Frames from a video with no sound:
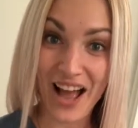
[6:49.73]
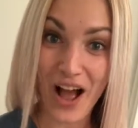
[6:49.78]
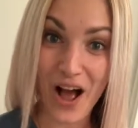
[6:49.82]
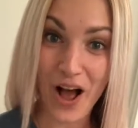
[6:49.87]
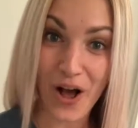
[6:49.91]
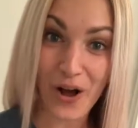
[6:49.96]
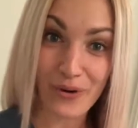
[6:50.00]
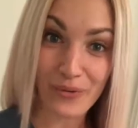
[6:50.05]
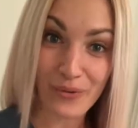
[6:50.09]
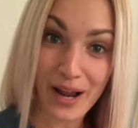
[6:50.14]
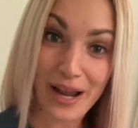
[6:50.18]

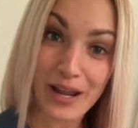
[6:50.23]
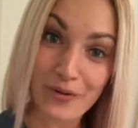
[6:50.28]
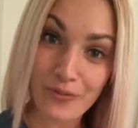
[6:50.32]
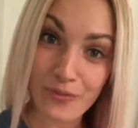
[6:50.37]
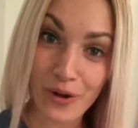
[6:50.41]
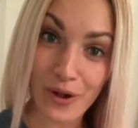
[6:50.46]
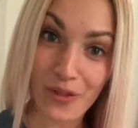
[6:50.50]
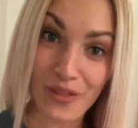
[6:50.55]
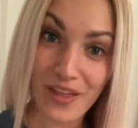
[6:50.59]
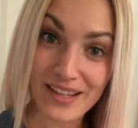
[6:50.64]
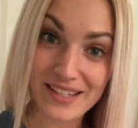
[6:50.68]
All right,
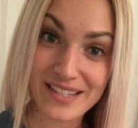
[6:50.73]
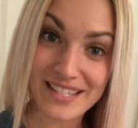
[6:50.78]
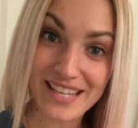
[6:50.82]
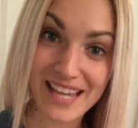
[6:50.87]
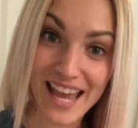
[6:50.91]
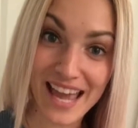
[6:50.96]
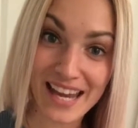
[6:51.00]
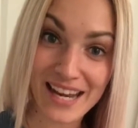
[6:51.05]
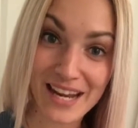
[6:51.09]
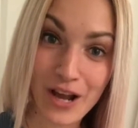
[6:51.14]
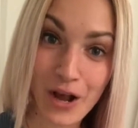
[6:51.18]
well, that's the
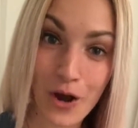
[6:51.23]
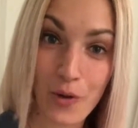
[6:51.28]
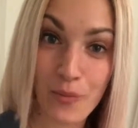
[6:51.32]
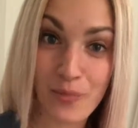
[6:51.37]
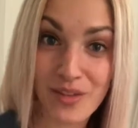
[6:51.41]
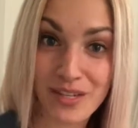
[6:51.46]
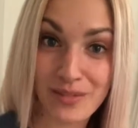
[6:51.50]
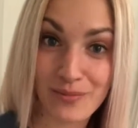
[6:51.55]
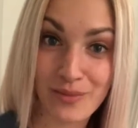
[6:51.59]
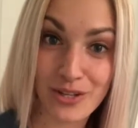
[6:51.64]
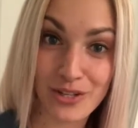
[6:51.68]
end. Hope
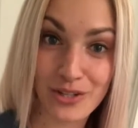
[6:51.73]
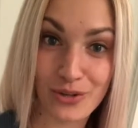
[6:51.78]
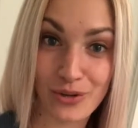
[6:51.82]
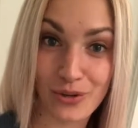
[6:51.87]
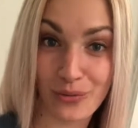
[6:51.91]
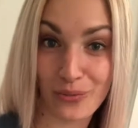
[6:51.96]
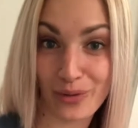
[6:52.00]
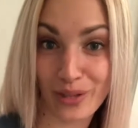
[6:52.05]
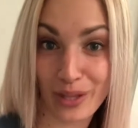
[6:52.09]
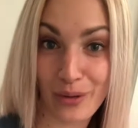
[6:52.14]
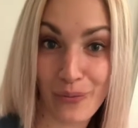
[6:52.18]
this meets you at a
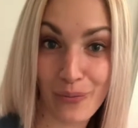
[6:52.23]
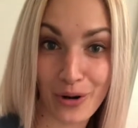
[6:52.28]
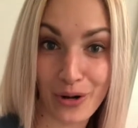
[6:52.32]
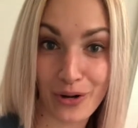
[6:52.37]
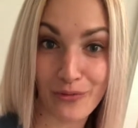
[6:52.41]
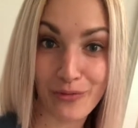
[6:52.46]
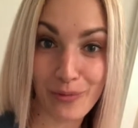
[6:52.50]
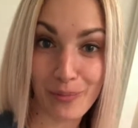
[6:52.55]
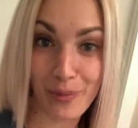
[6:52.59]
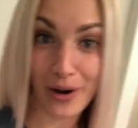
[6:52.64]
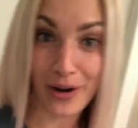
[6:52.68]
really
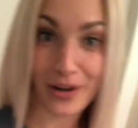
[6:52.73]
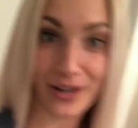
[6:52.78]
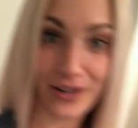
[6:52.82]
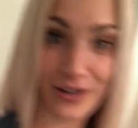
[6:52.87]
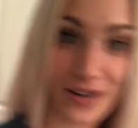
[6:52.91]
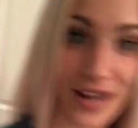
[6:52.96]
wonderful part of your